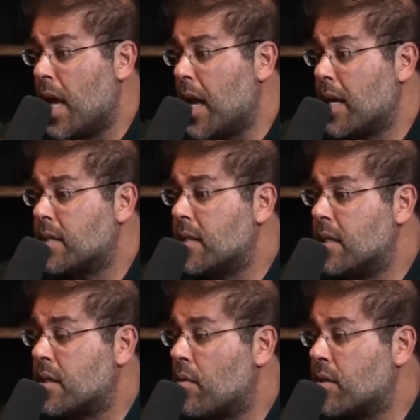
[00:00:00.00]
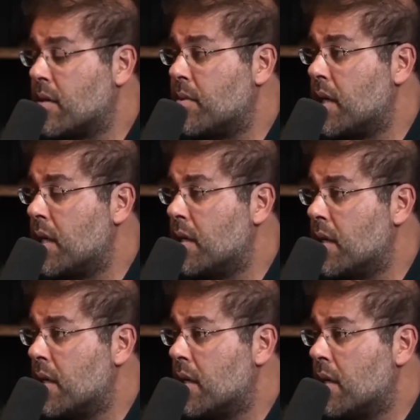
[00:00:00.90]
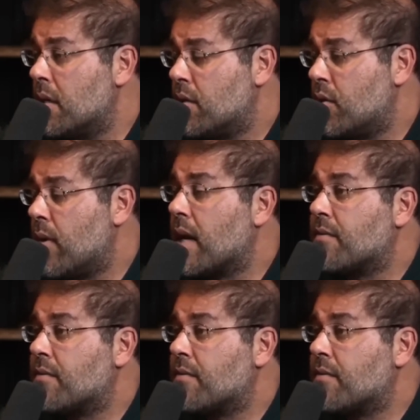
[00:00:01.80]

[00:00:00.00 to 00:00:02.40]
And honestly, he's going to be too